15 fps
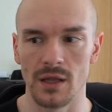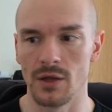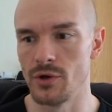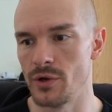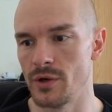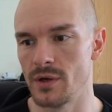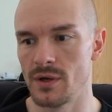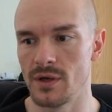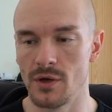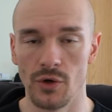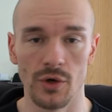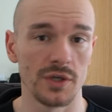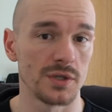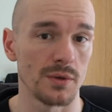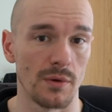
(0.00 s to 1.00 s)
I'll hurt. It
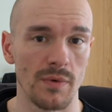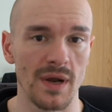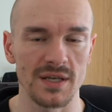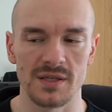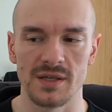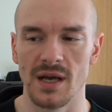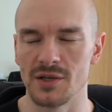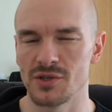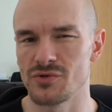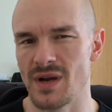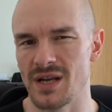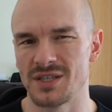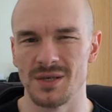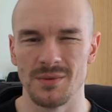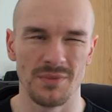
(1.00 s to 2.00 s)
hurts, I'll rest it. I'll
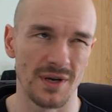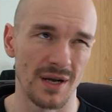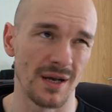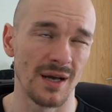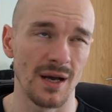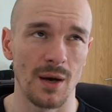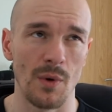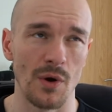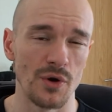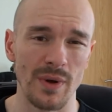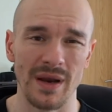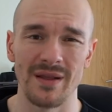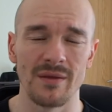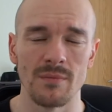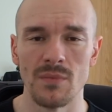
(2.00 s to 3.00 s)
stretch it, but I won't do
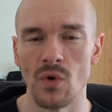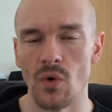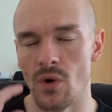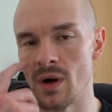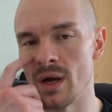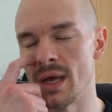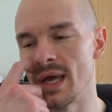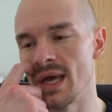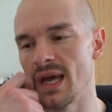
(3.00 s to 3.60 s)
anything more.